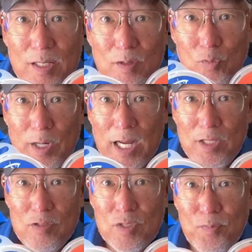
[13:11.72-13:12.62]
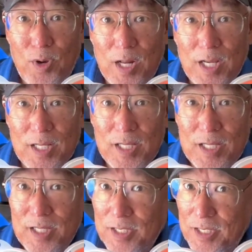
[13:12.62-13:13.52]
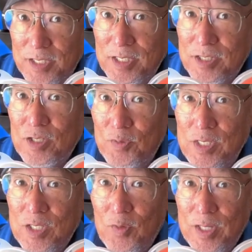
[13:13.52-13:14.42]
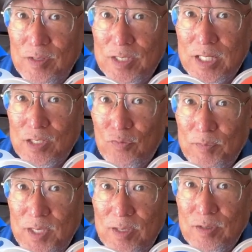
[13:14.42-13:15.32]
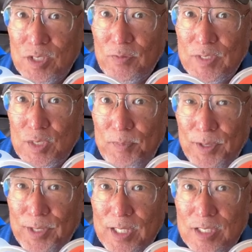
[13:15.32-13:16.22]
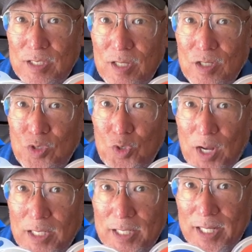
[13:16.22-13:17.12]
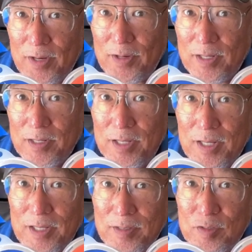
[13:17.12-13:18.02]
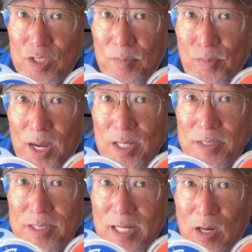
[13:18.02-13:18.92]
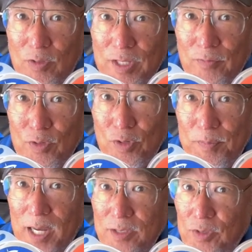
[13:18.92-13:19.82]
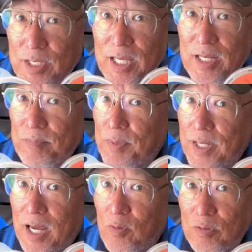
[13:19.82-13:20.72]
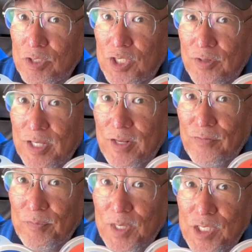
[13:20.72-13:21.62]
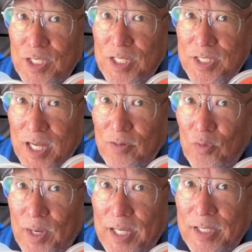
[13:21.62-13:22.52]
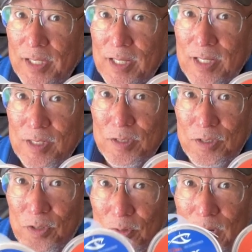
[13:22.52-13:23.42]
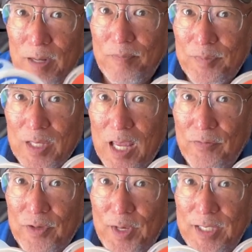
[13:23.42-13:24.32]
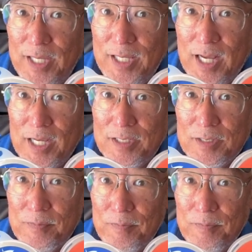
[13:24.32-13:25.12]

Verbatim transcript: when I use a product, there's a reason why I use it. It's from years of experience, trial and error. There's some brands that I will never go back to again, but I won't share that information. It's not right. So have a great day, guys.